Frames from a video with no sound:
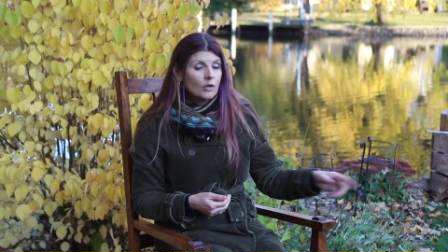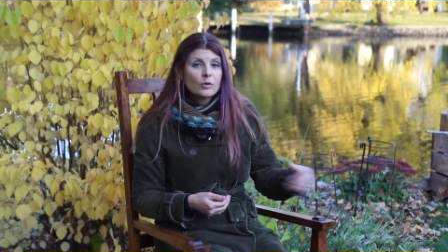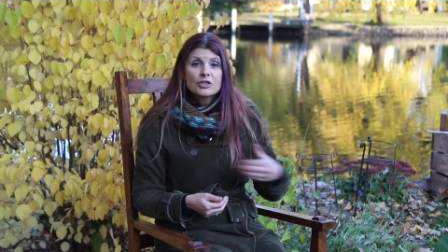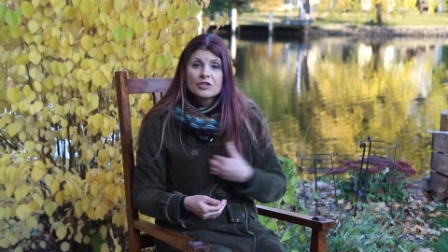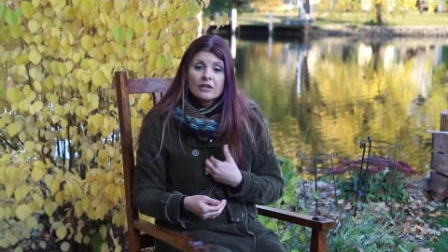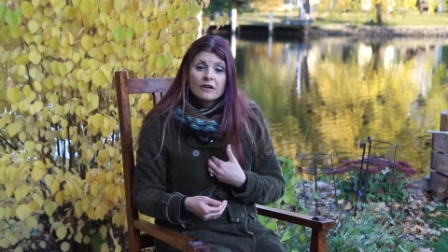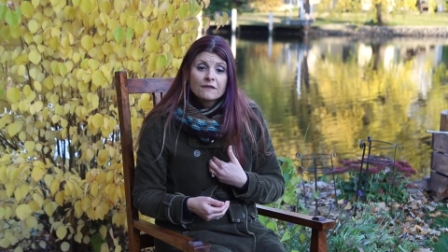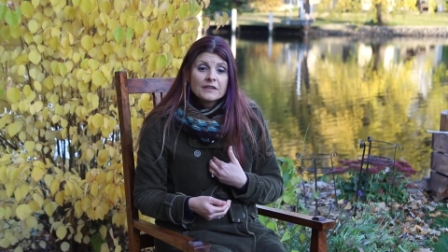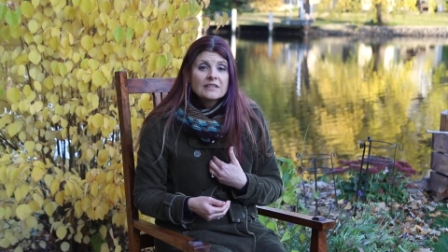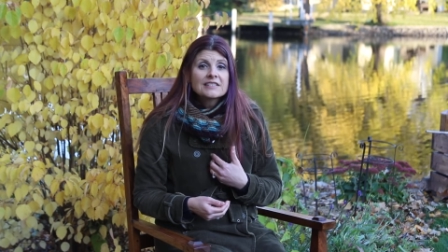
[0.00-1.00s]
We share our
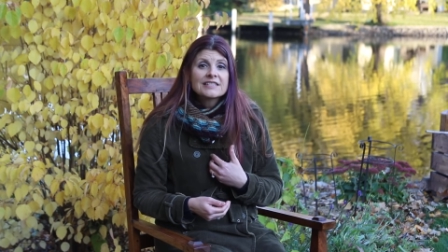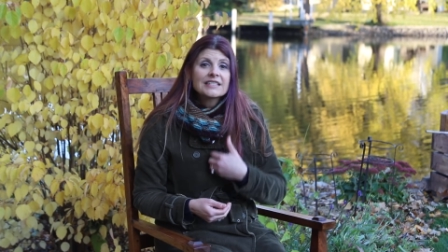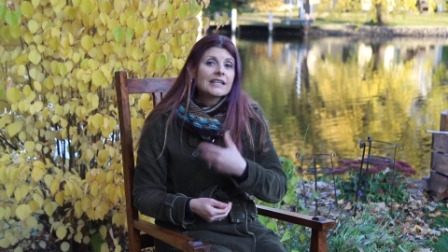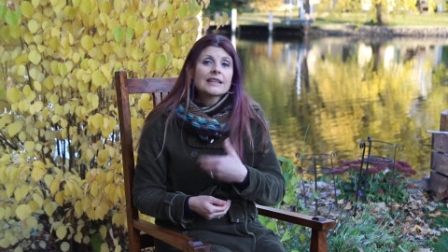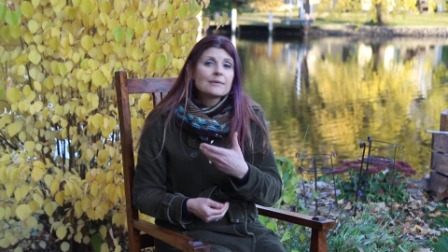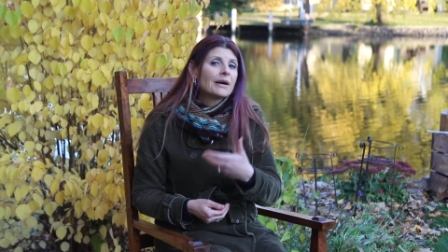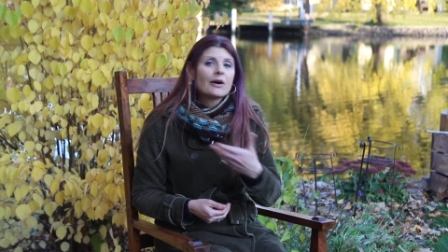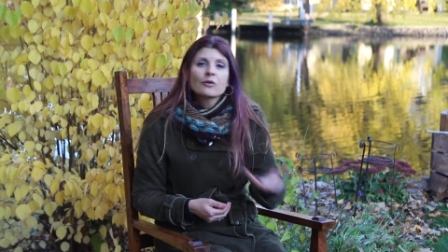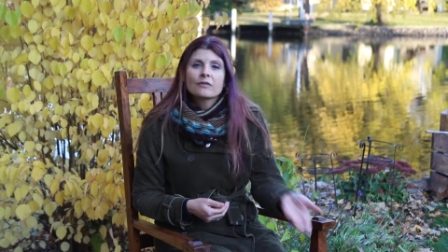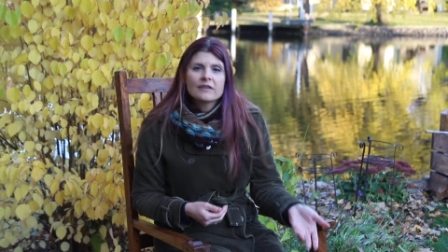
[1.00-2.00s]
feelings to get them
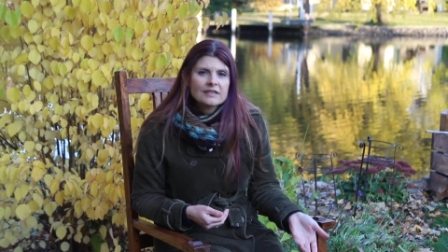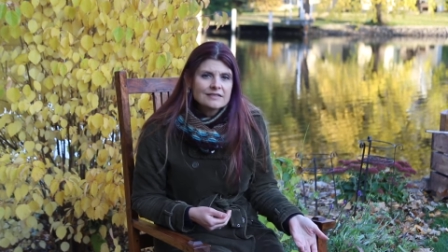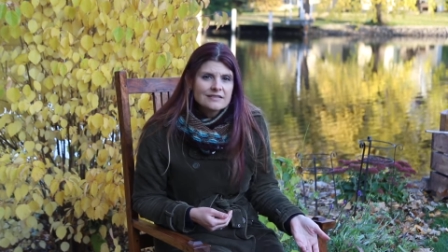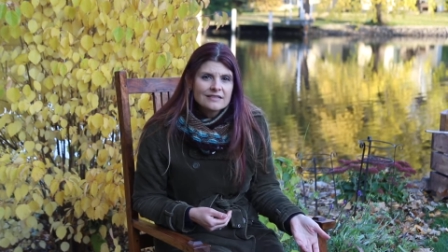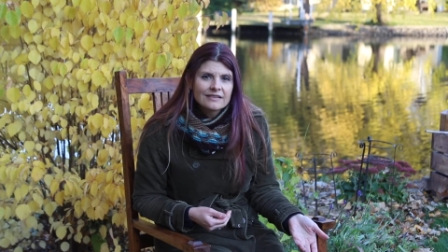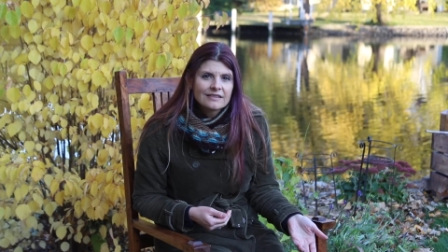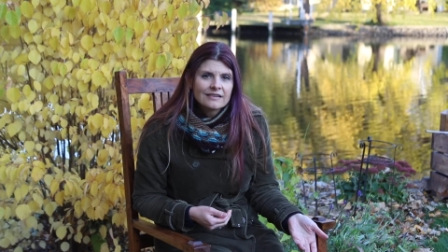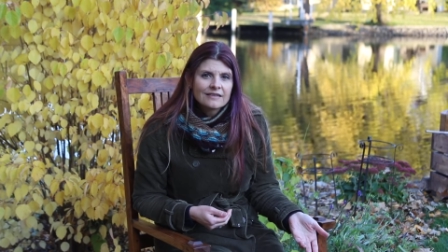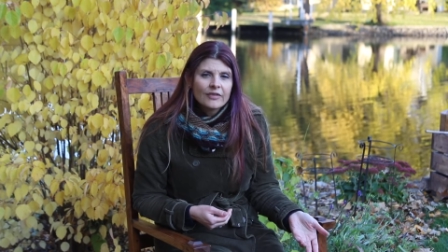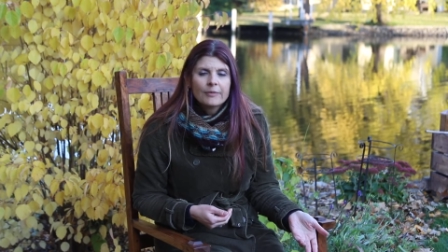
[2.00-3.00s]
out of us.
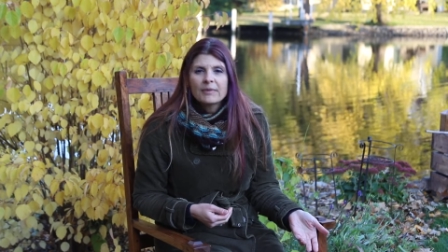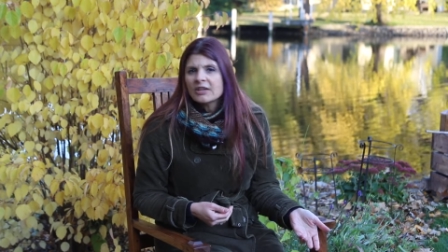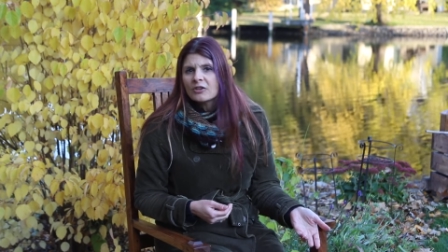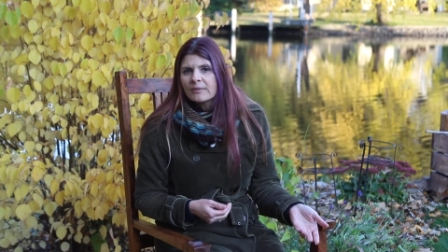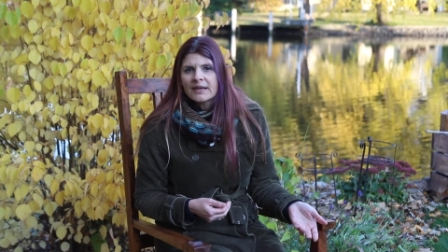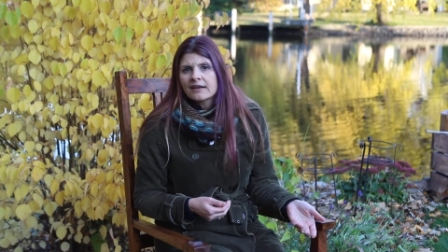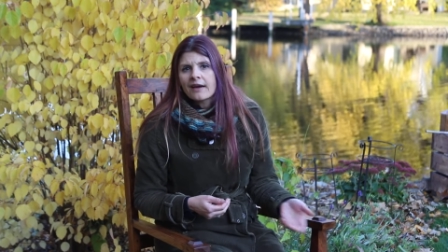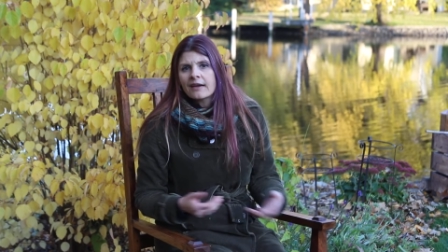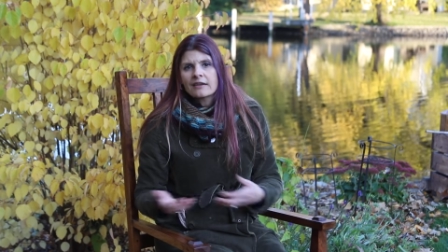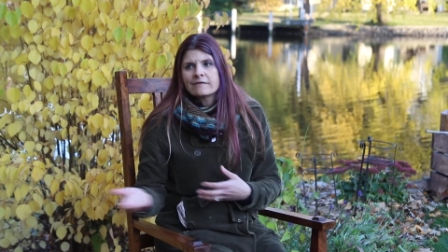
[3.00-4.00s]
They may or may
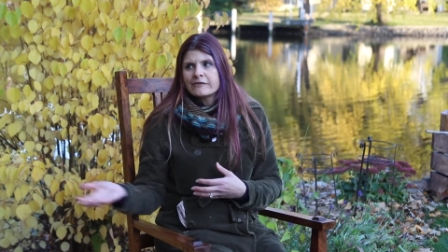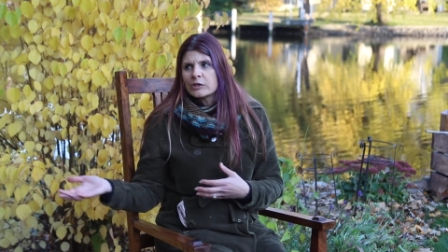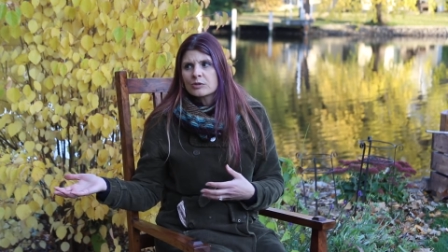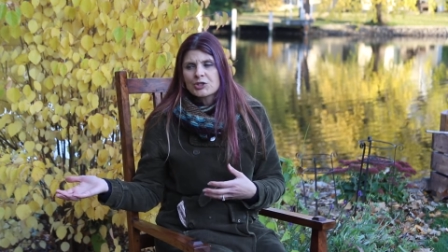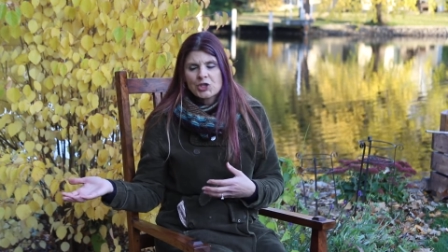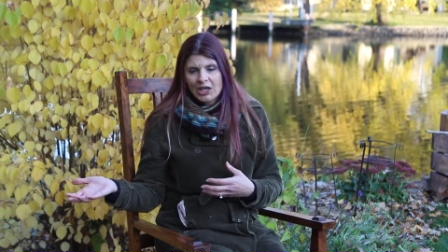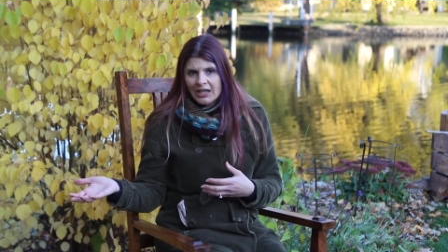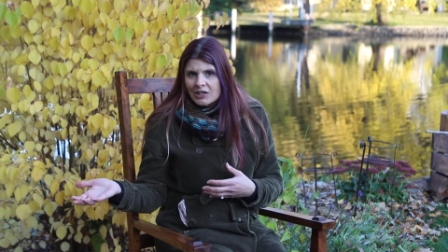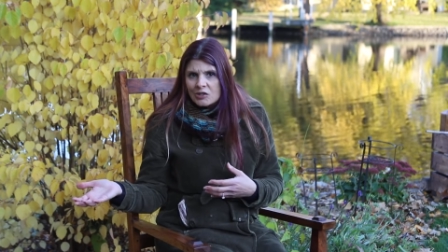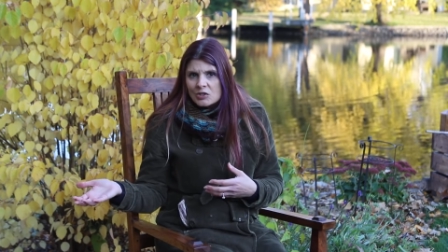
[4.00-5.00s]
not invoke
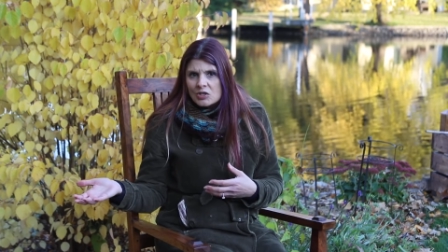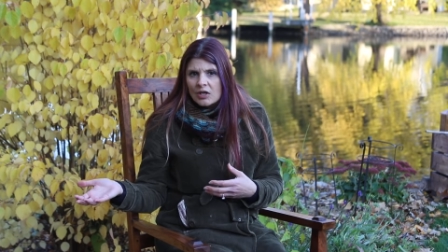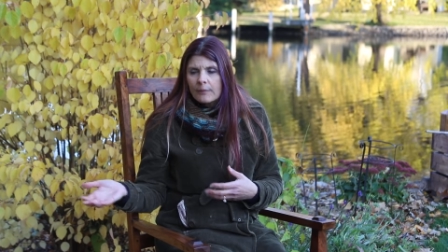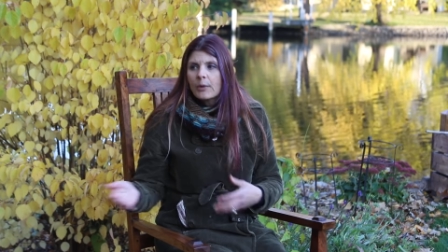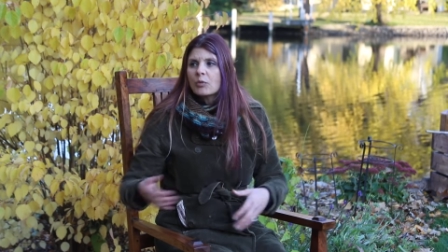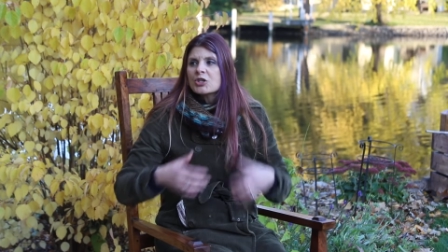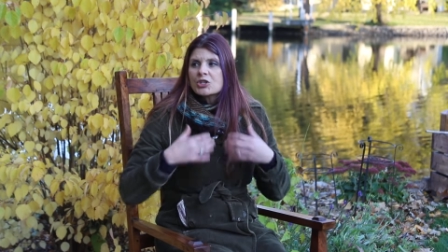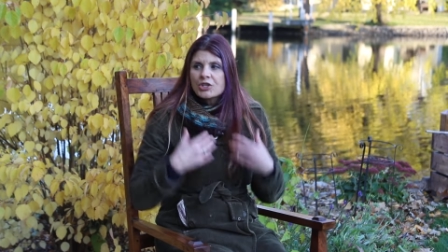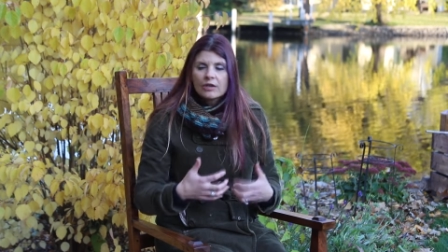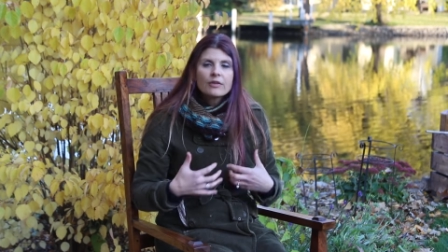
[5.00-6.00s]
change, but we
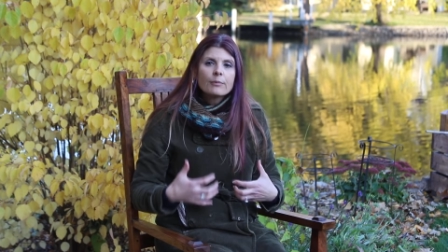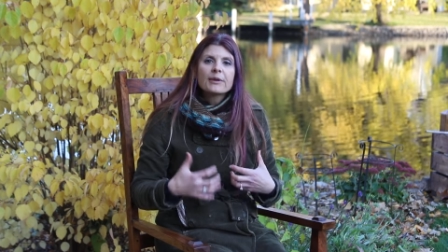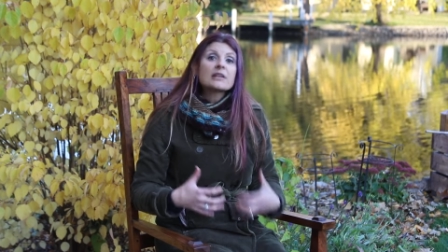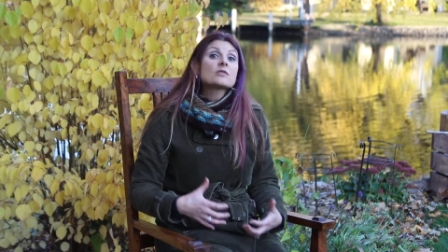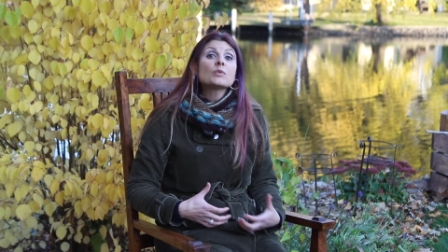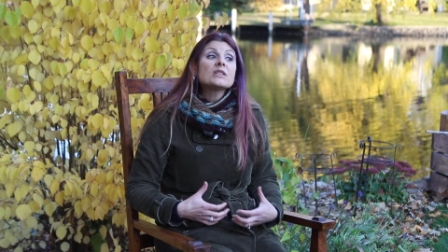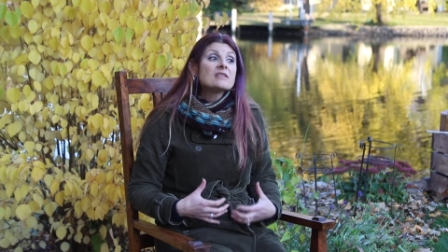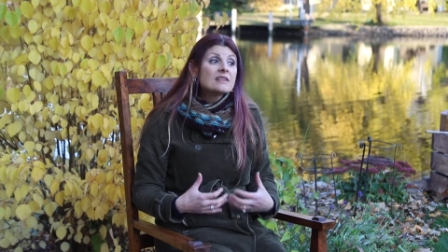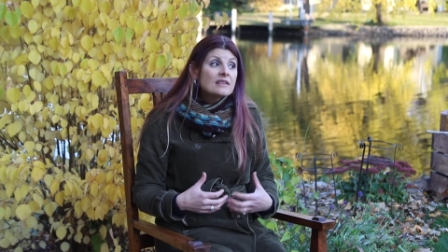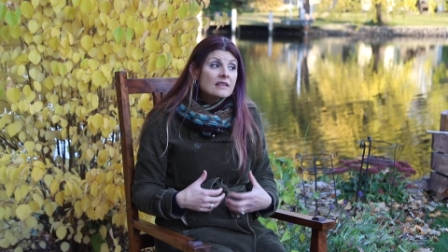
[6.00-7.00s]
share them because we
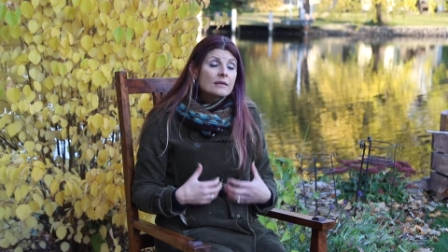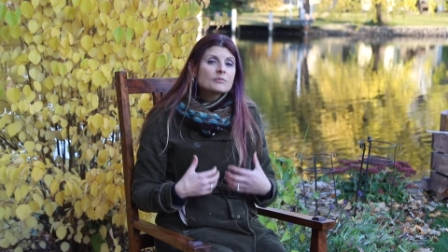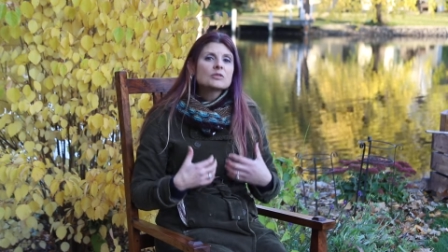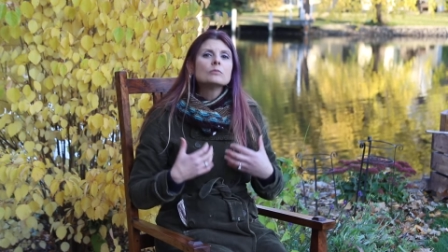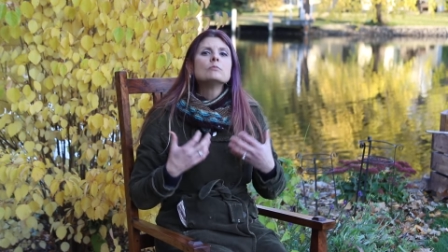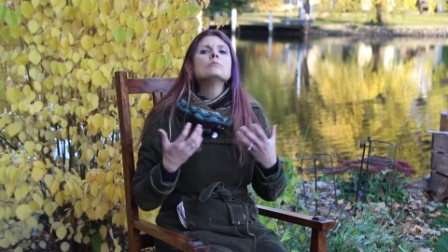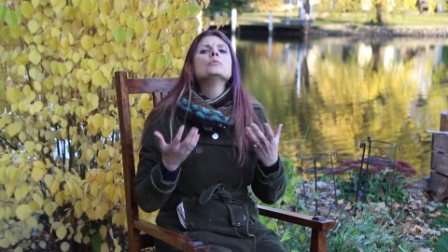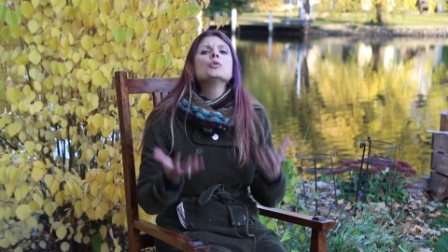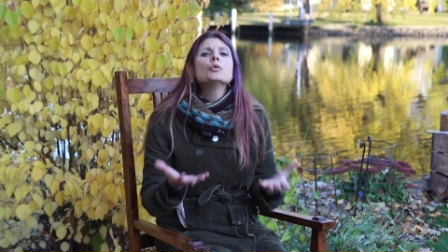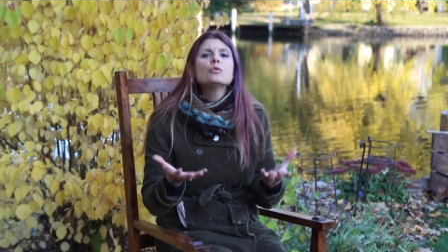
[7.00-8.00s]
need them to
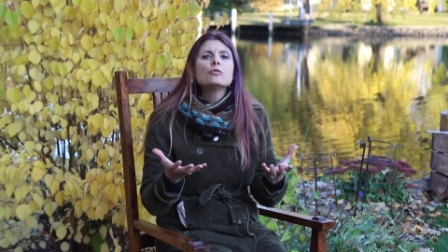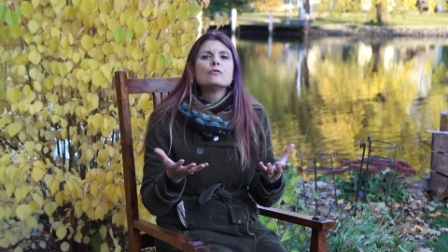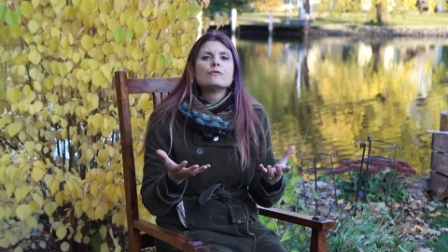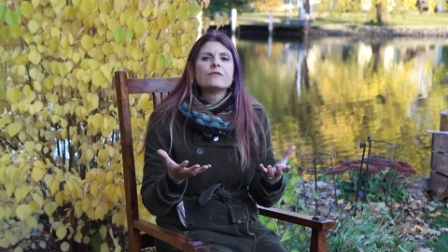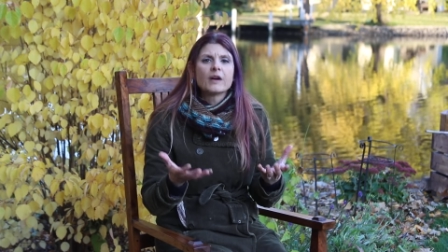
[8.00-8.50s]
move.